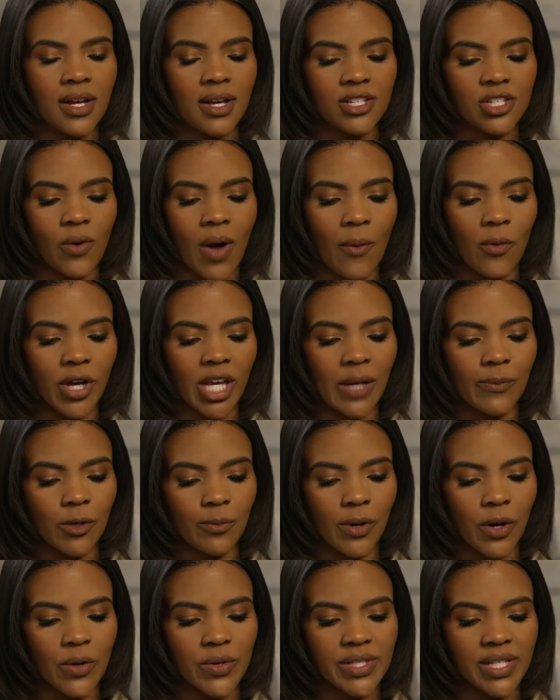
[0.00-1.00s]
So I will keep
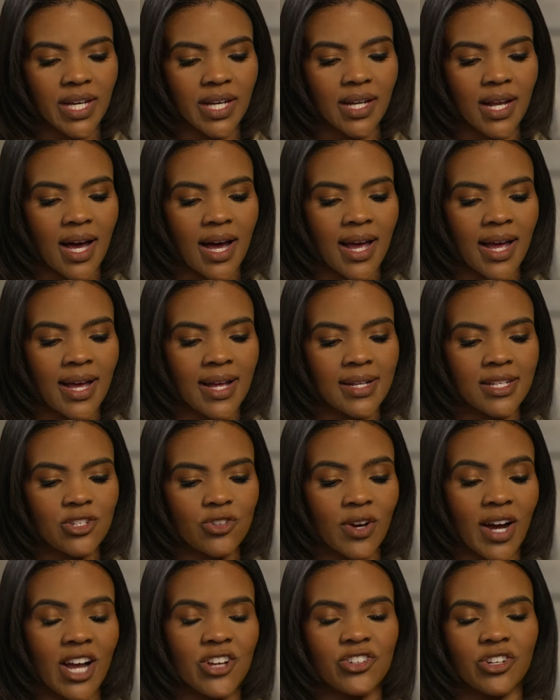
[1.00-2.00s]
you posted, and
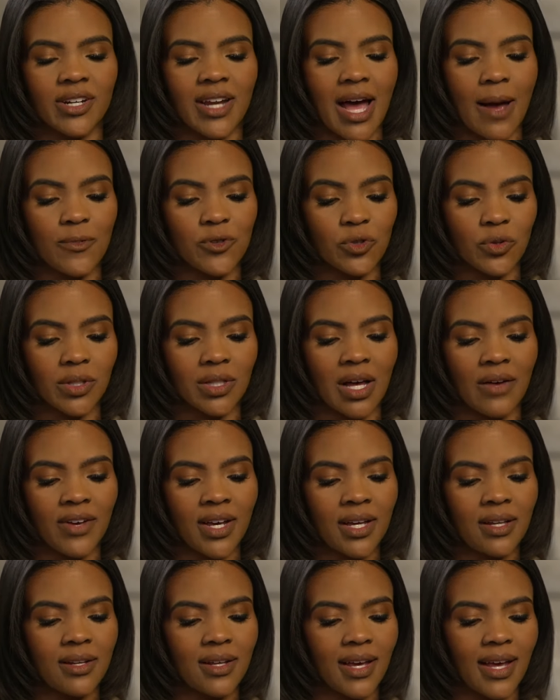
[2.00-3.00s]
you guys are going to absolutely love
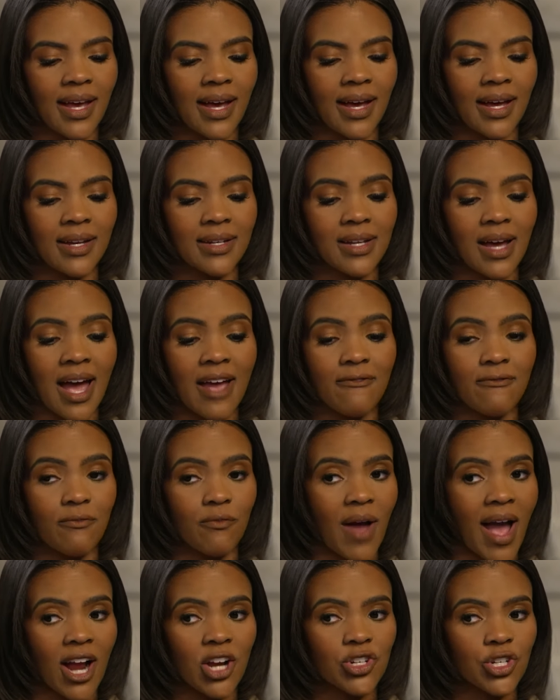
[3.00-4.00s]
it. And I've
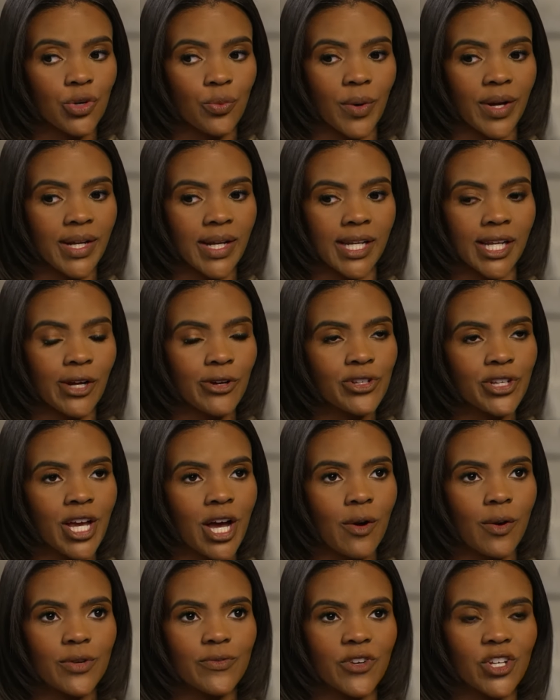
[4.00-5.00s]
actually written it years
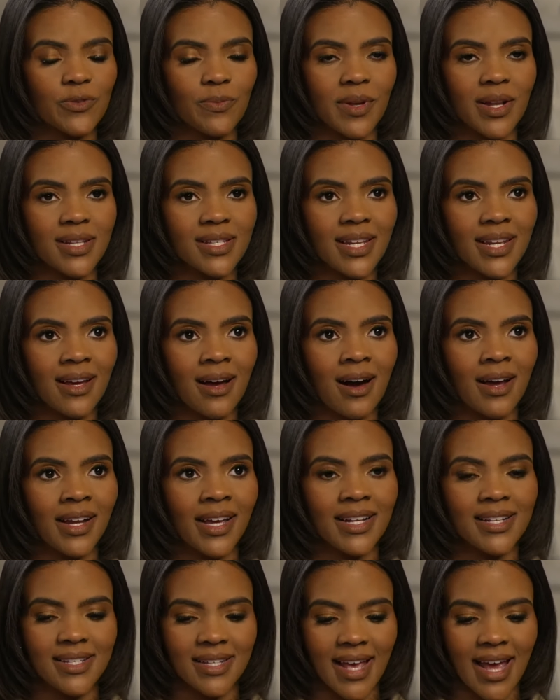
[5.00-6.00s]
ago. just been sitting on
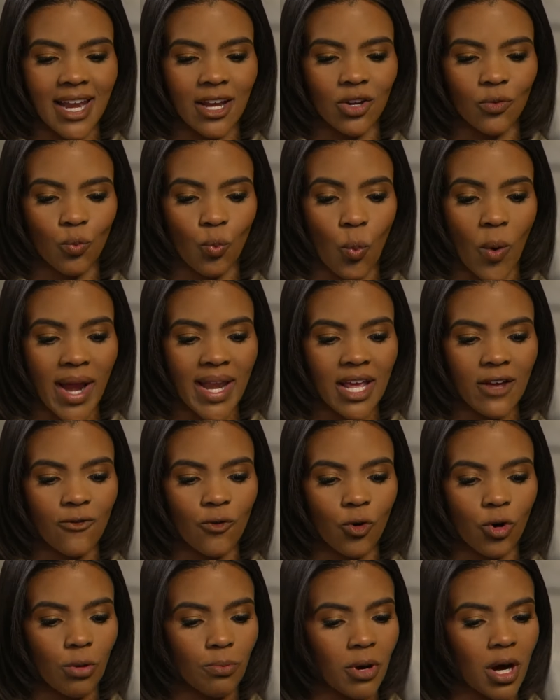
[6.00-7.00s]
it and waiting
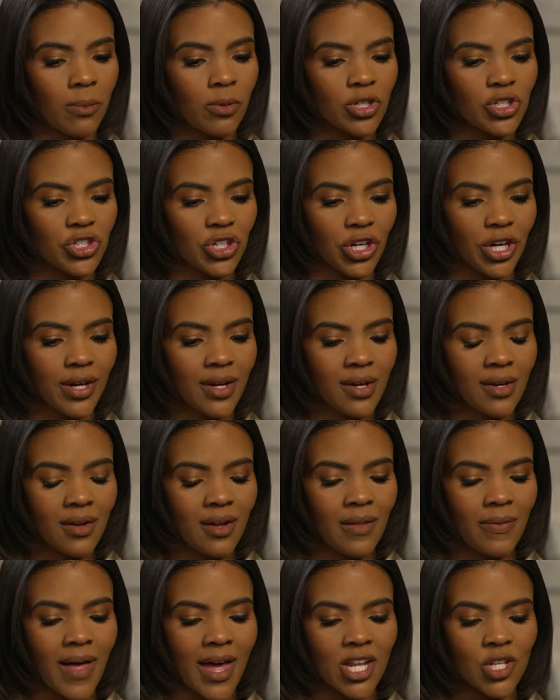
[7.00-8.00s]
for a publisher
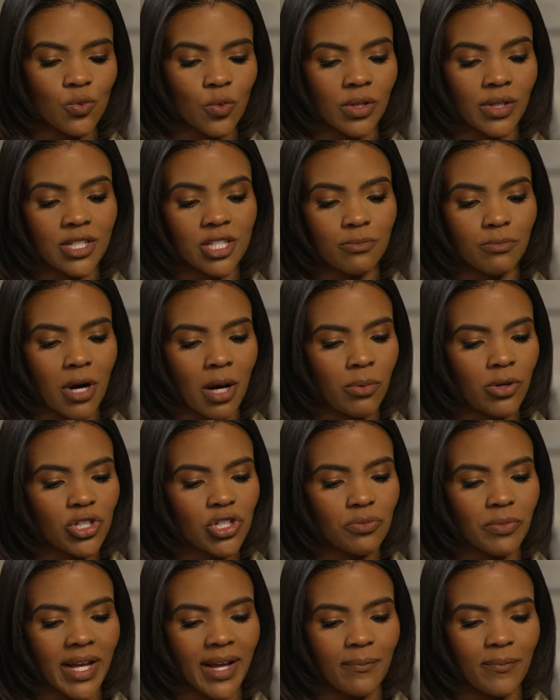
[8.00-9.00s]
that is willing to
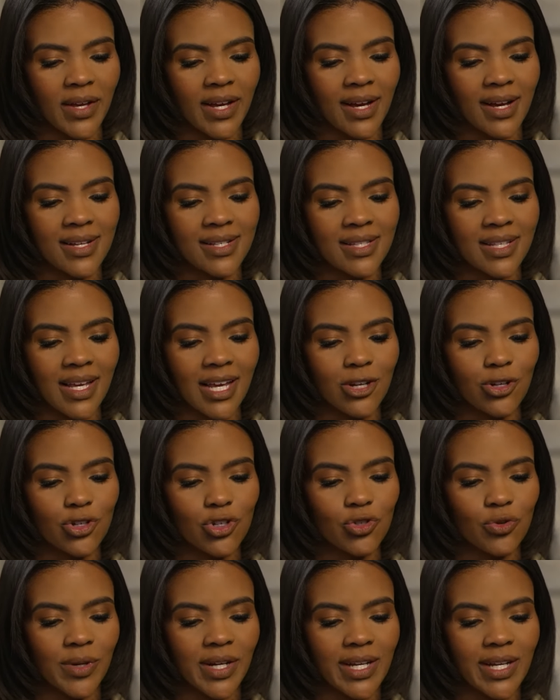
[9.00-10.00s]
publish me because the
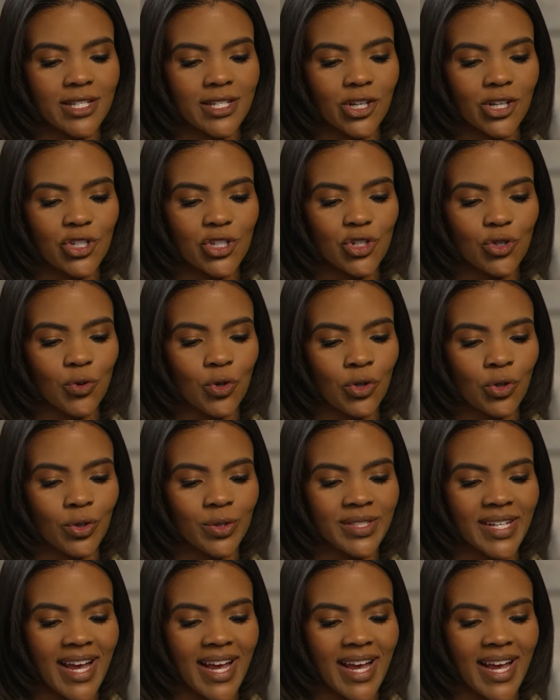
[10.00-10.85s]
industry is controlled